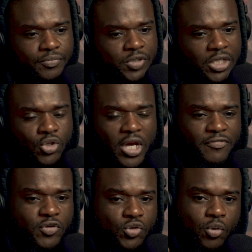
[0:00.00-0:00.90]
if
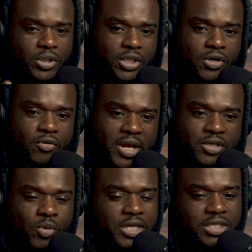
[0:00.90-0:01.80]
you do it the correct
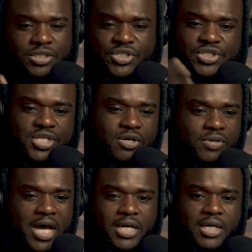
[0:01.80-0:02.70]
way, you're still
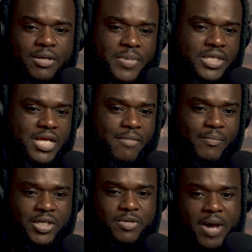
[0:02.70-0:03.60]
not going to make that
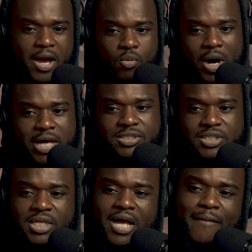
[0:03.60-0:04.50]
money back. Why I say
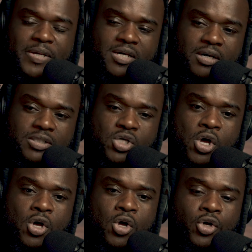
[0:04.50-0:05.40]
that? Because
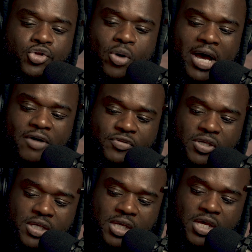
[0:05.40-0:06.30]
you have to
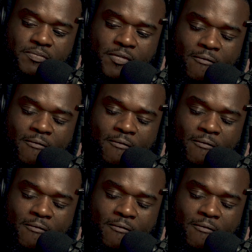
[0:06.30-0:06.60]
keep